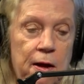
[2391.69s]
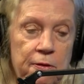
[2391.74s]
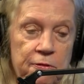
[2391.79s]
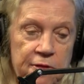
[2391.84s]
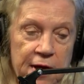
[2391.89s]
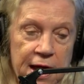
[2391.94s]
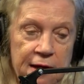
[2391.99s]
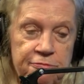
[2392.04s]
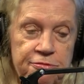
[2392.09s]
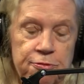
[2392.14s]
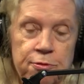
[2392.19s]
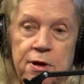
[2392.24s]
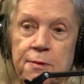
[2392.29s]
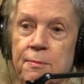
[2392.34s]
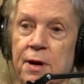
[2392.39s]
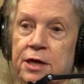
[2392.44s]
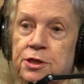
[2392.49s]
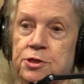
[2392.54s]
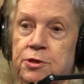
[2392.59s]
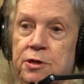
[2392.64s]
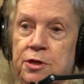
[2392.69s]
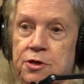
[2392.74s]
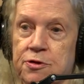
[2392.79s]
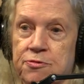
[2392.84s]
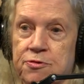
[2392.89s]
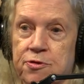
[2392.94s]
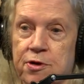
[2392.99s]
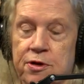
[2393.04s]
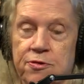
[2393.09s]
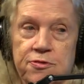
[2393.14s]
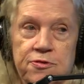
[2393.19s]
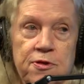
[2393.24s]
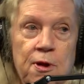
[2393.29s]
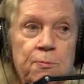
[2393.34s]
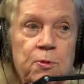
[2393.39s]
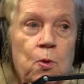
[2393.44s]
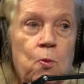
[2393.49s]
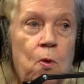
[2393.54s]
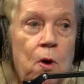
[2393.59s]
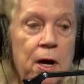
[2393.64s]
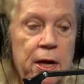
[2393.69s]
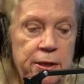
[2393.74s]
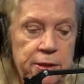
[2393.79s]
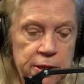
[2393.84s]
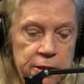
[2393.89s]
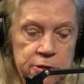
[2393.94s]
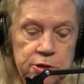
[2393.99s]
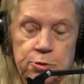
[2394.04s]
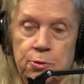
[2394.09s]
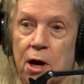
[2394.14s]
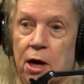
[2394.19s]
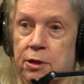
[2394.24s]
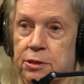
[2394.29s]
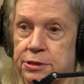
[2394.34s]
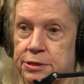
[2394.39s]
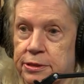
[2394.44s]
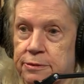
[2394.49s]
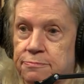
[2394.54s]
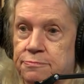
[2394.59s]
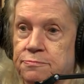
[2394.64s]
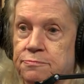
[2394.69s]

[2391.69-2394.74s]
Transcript: they have three major industries. Number one, drugs.